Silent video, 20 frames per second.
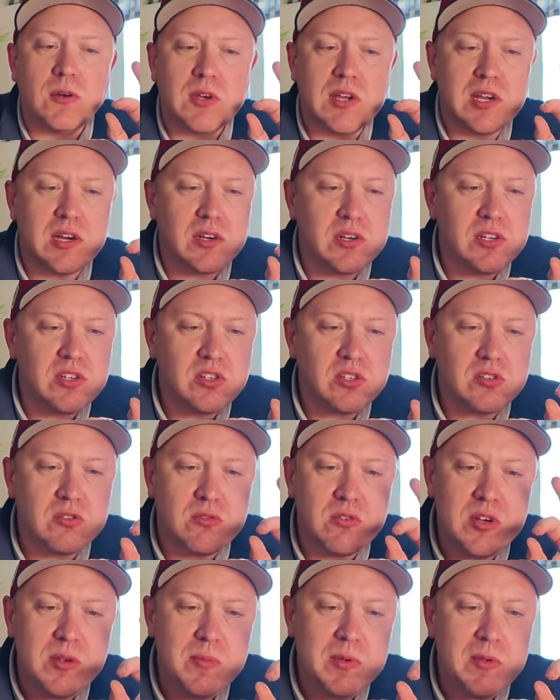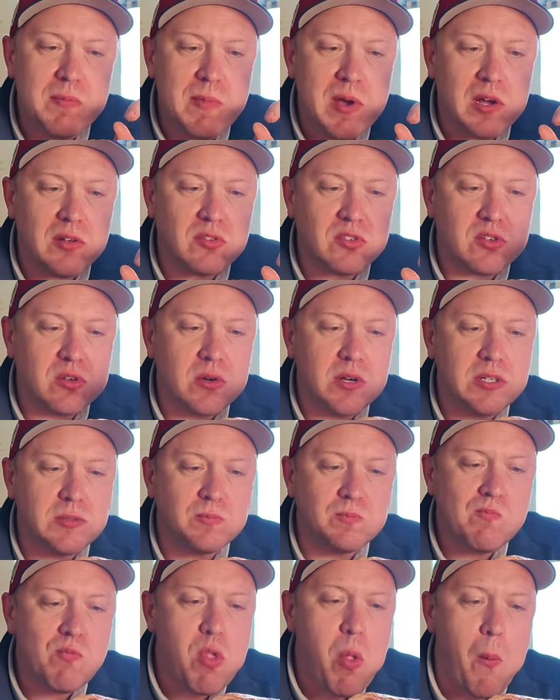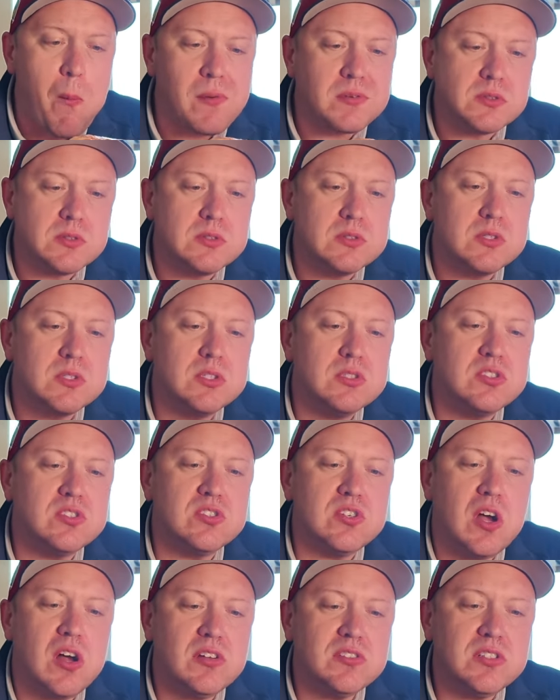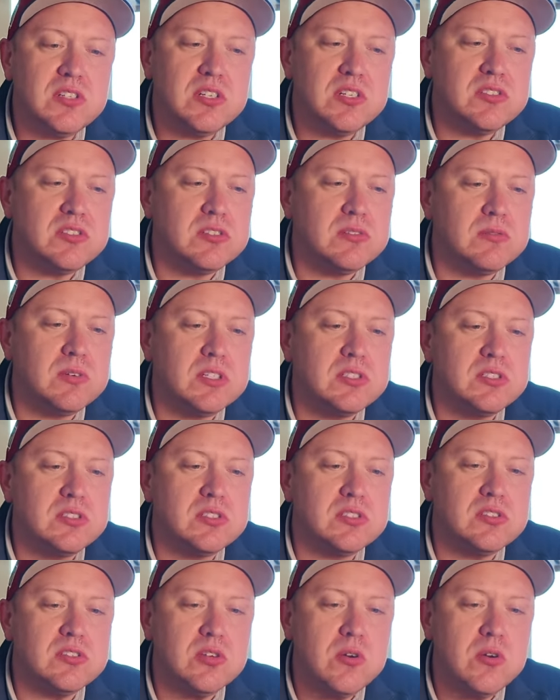Got a nice creamy melt to it. Good saltiness and richness